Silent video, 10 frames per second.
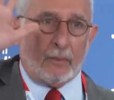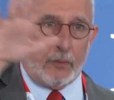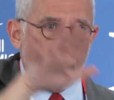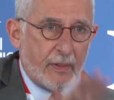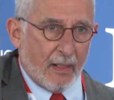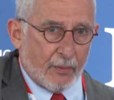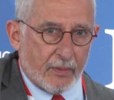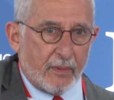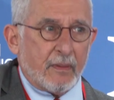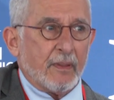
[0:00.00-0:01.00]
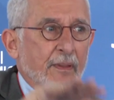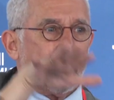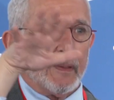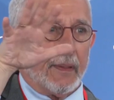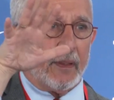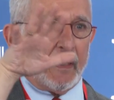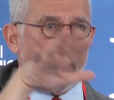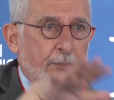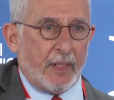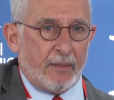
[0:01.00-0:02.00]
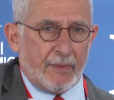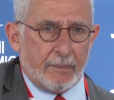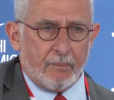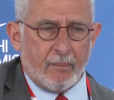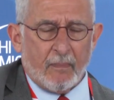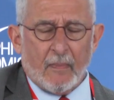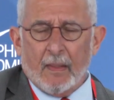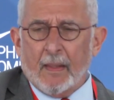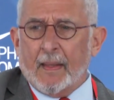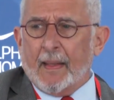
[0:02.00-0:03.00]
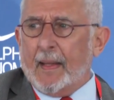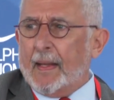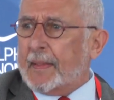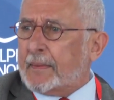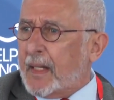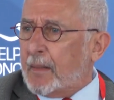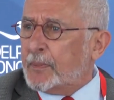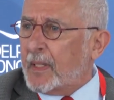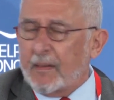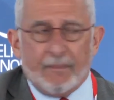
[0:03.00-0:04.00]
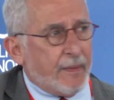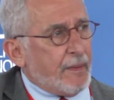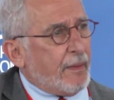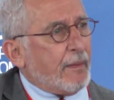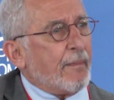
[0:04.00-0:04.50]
2000, Camp David. At Camp David,